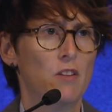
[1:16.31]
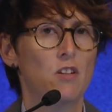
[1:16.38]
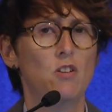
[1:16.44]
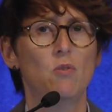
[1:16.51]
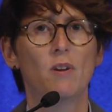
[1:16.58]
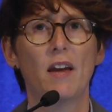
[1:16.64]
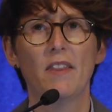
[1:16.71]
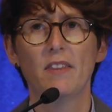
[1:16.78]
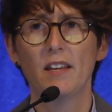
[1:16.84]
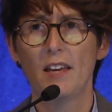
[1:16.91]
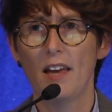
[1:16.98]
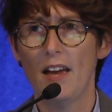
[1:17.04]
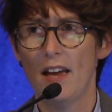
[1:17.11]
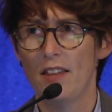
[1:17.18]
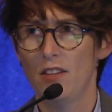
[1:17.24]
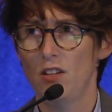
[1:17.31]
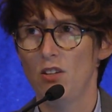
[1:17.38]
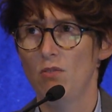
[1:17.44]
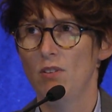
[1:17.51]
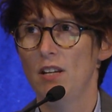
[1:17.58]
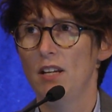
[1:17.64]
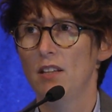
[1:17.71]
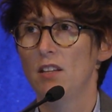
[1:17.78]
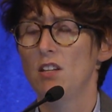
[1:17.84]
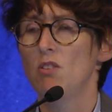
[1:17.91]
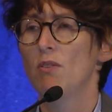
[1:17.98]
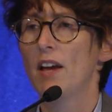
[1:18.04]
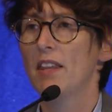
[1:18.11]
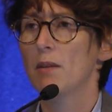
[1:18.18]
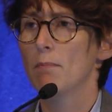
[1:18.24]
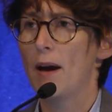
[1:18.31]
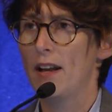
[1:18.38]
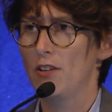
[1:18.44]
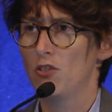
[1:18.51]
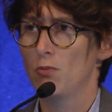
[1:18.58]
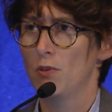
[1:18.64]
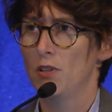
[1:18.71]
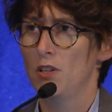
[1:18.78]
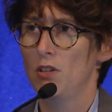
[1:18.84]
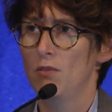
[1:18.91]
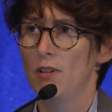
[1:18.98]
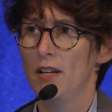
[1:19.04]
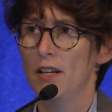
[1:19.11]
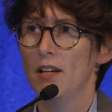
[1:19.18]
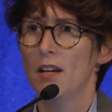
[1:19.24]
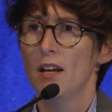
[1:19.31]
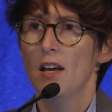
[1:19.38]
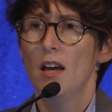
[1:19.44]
that you get the care that you need, that you get the management that you need.